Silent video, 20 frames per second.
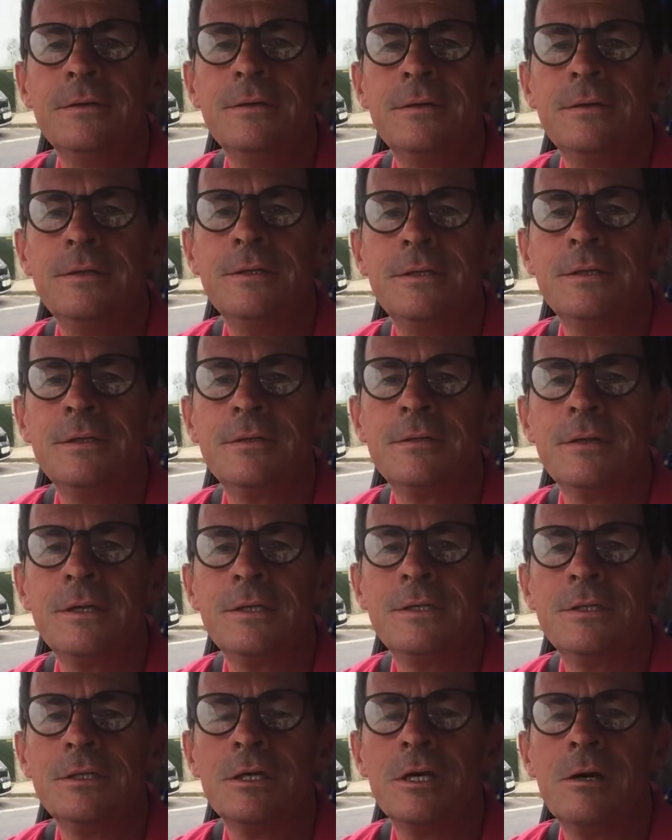you did a great
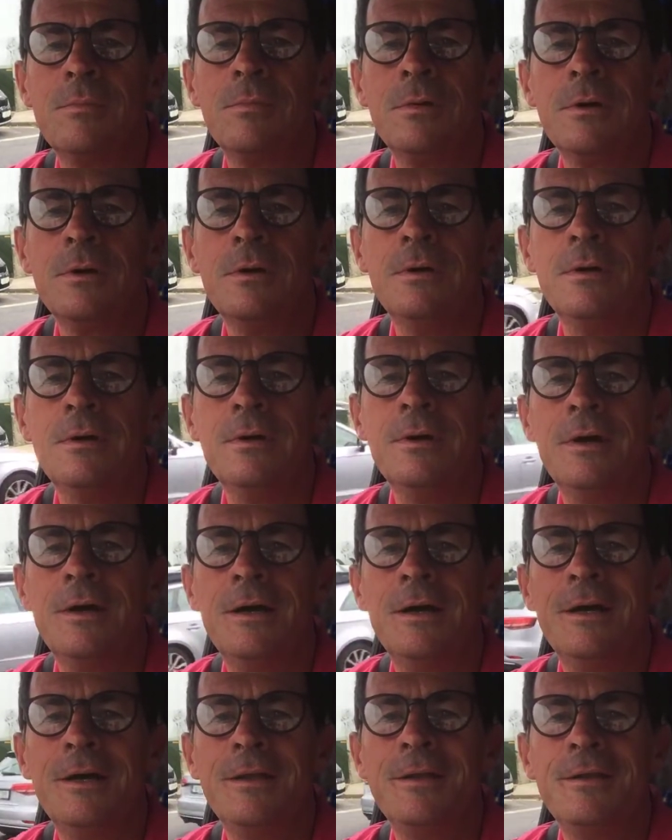job
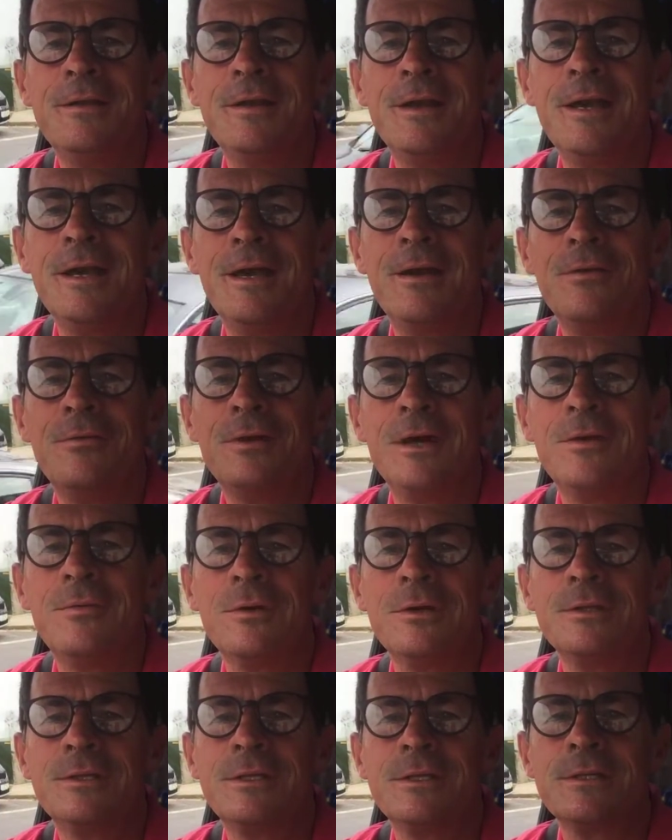and uh, Red
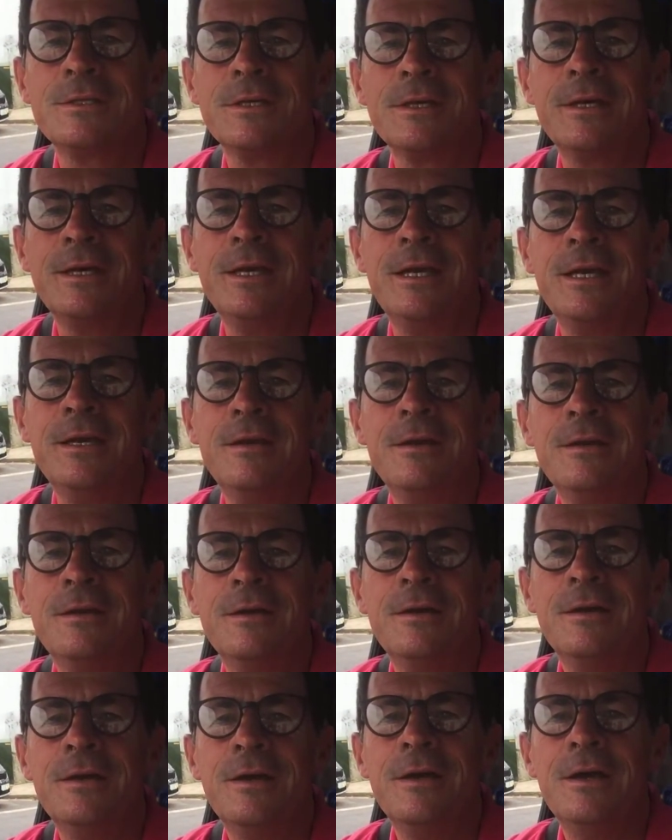One says hi.
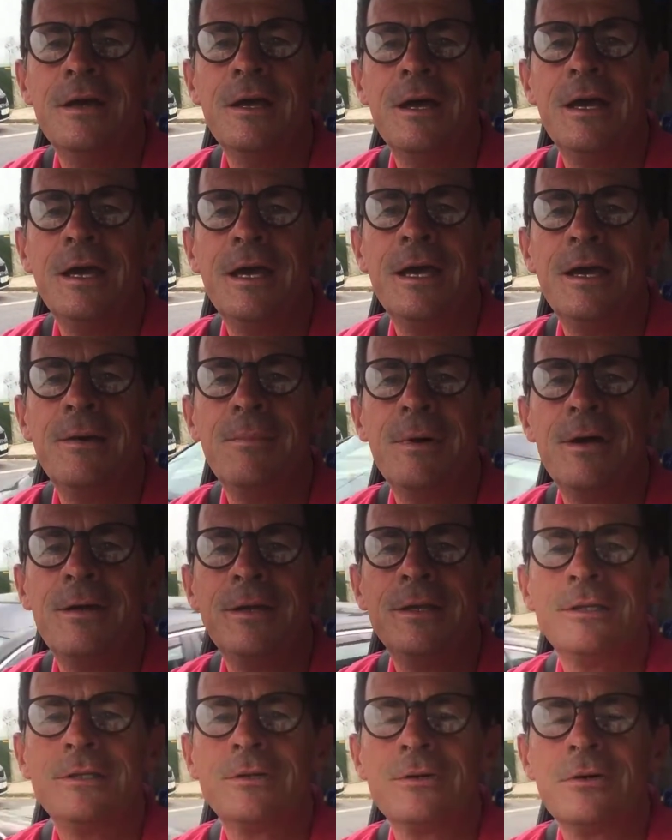Uh,
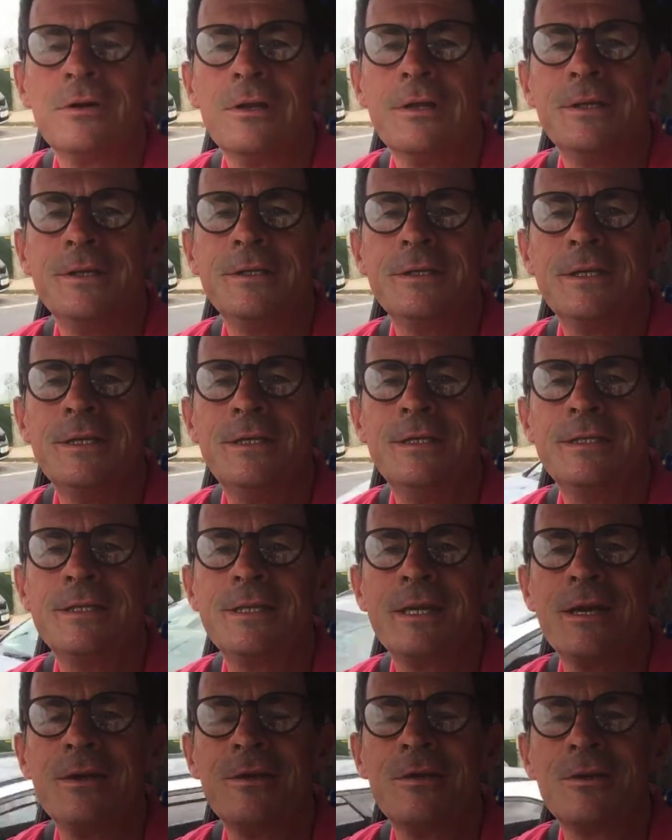Marion Tolan is
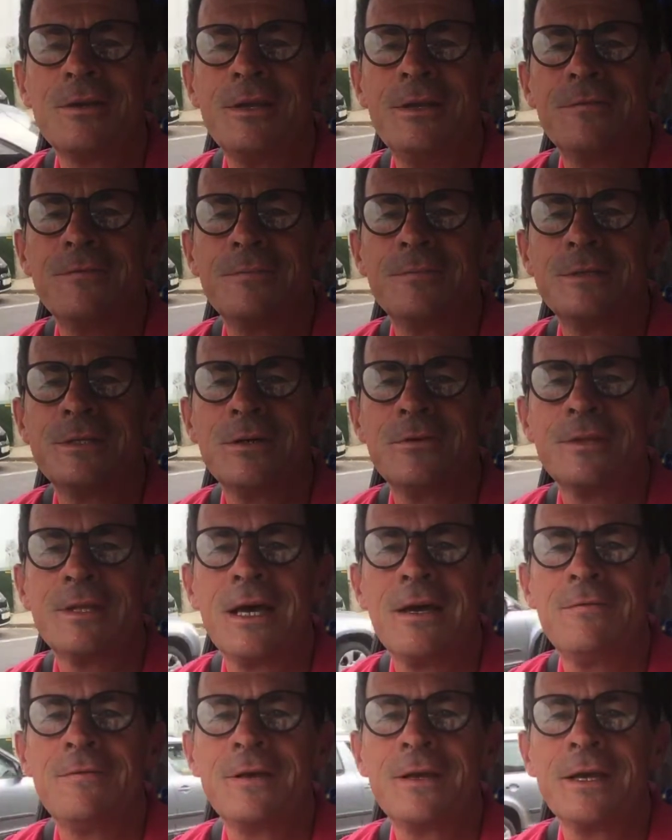there looking in from South
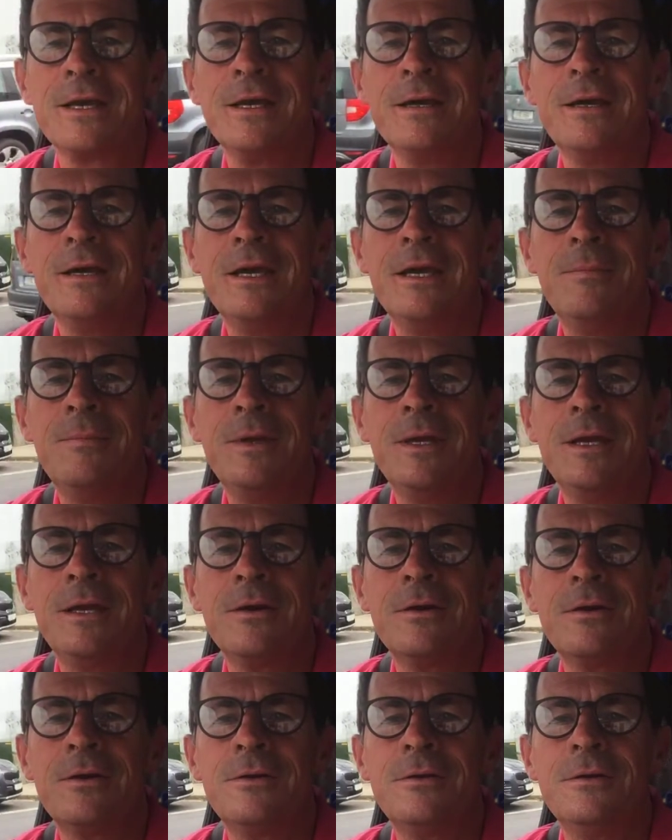Africa. M A
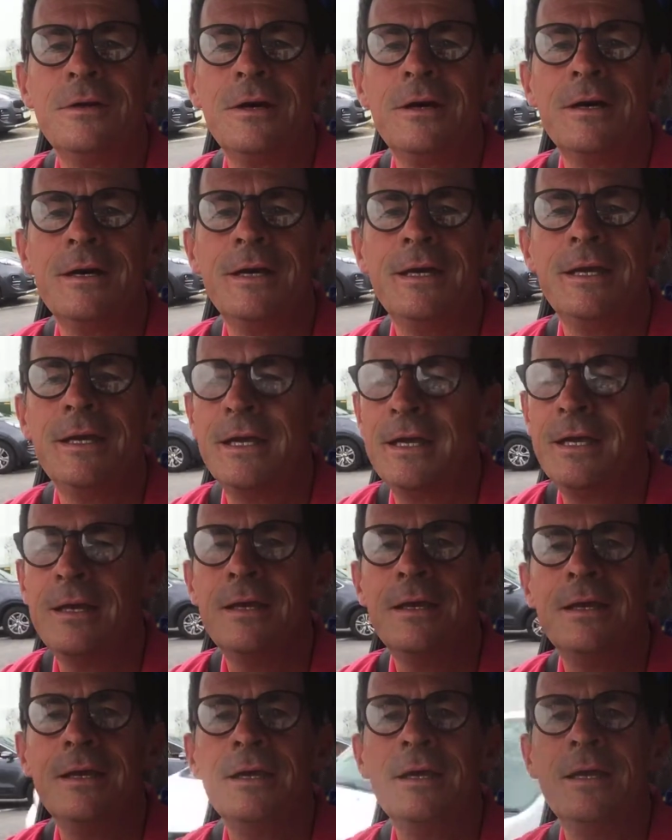R I
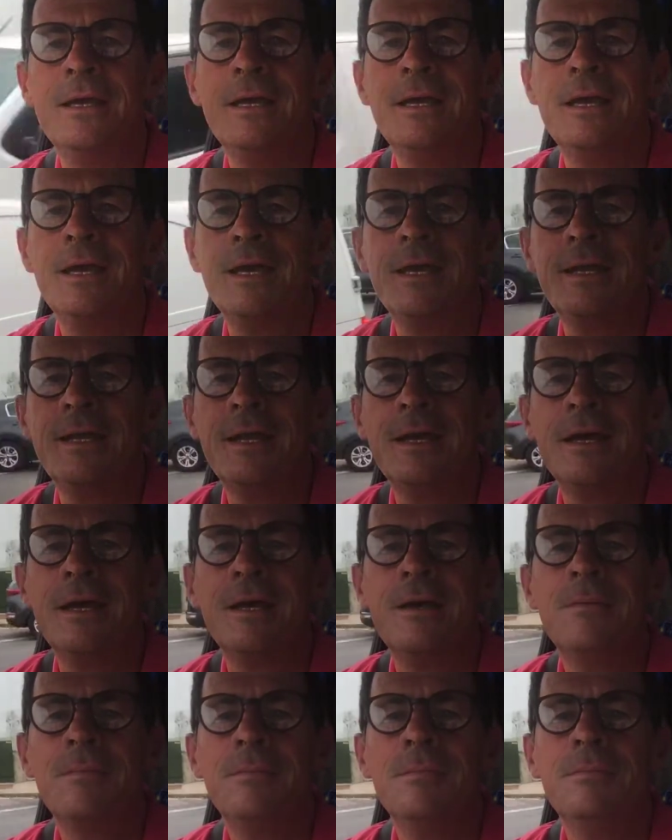A N A.
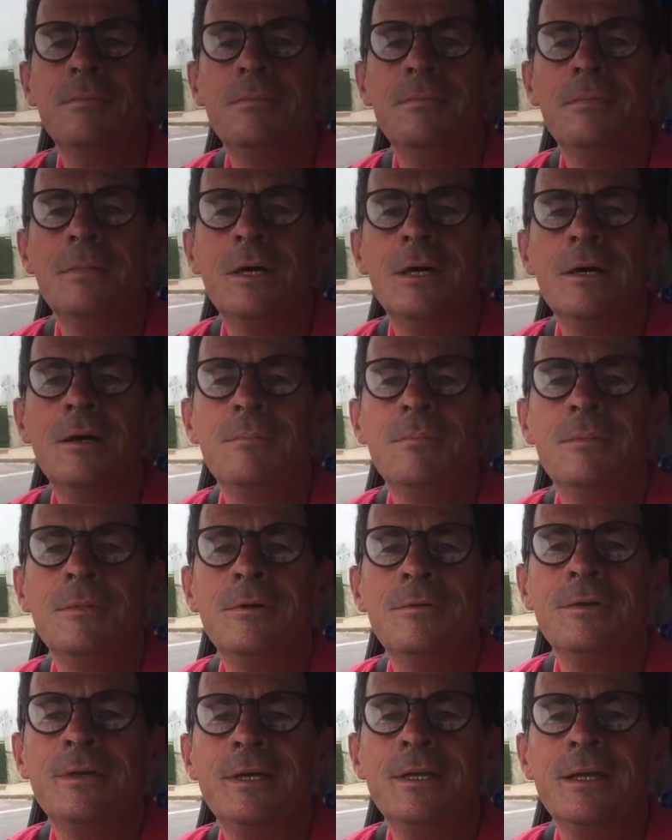
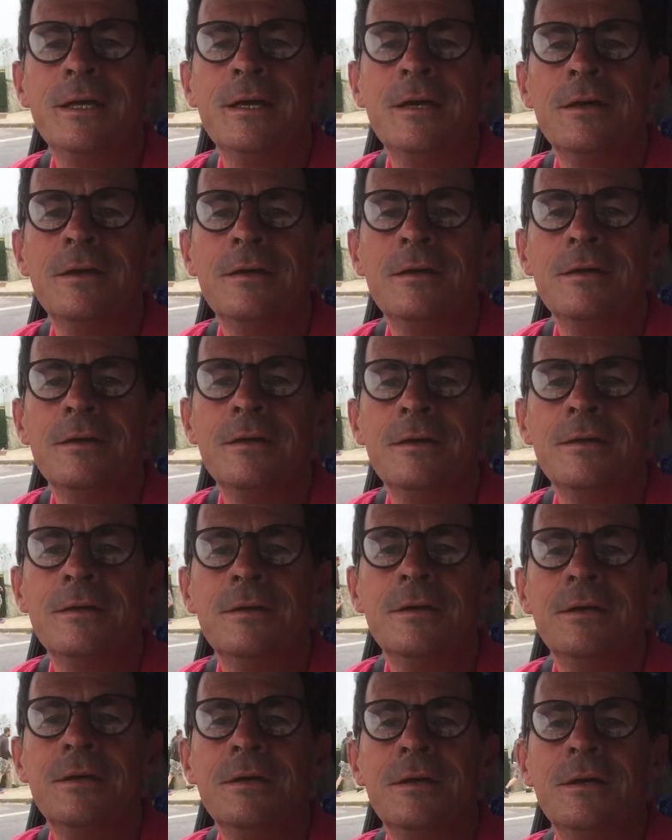Marina.
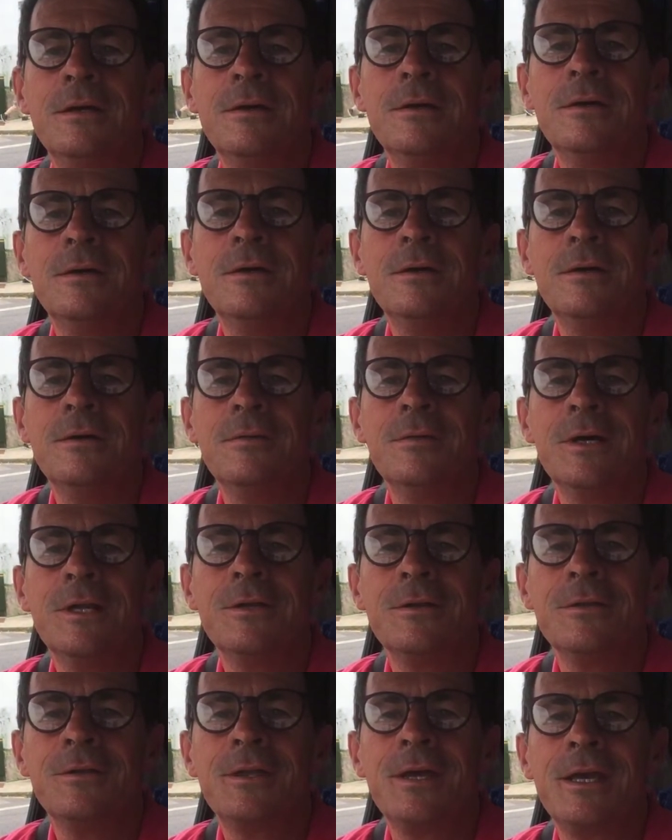Well
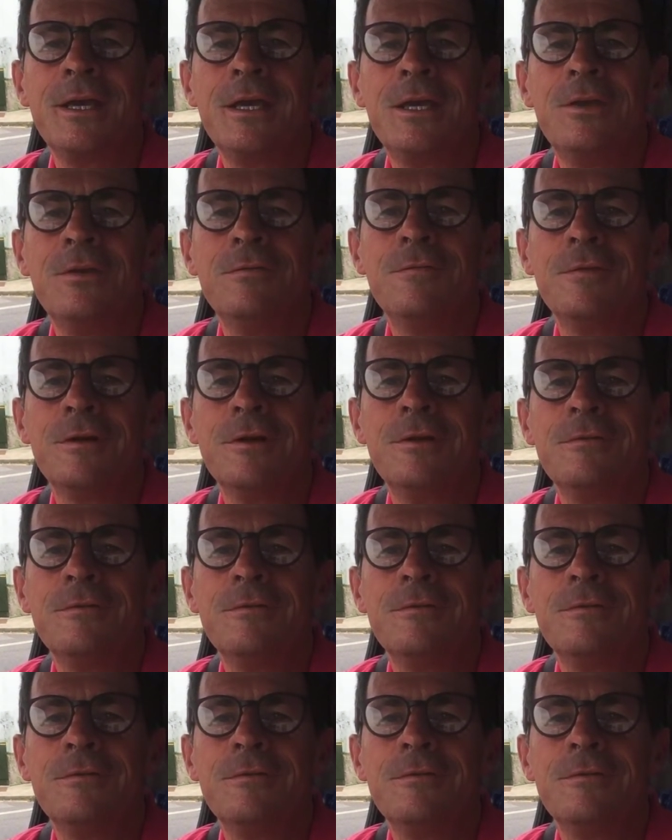done, thank you very,